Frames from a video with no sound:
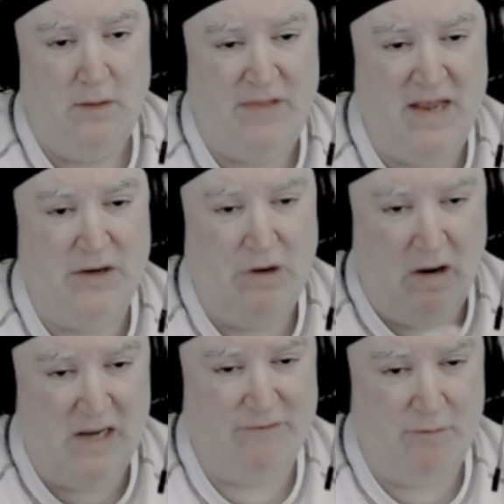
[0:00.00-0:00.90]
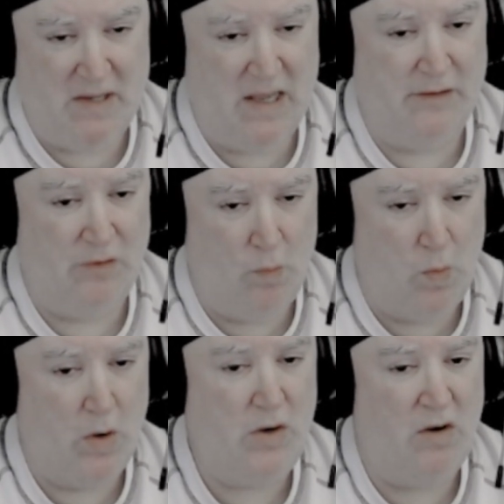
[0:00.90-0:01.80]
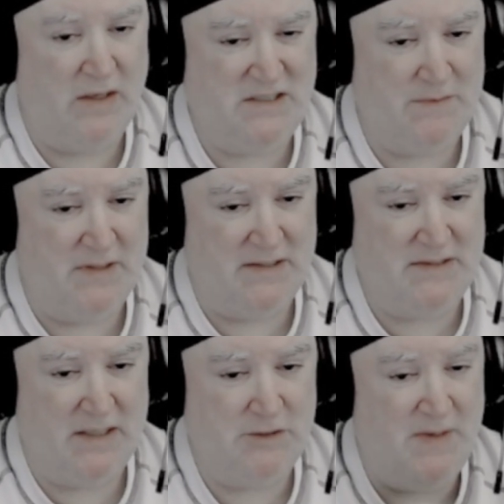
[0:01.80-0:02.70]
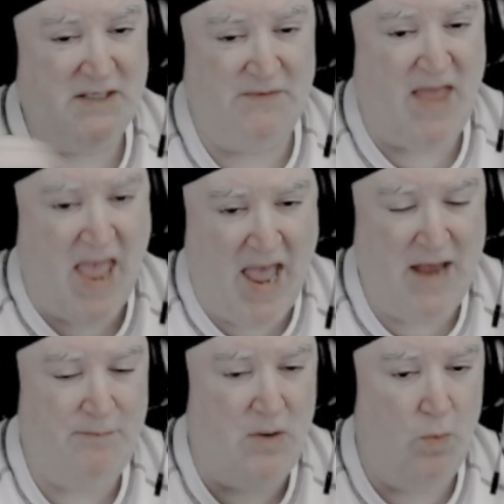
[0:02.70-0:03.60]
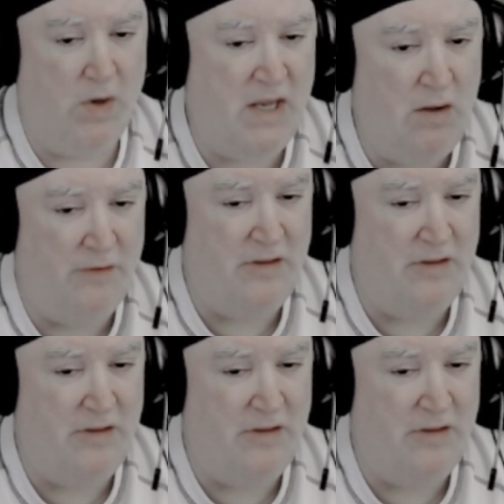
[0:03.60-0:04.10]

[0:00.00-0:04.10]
They had not even begun to work on some of these things, because if they had been working on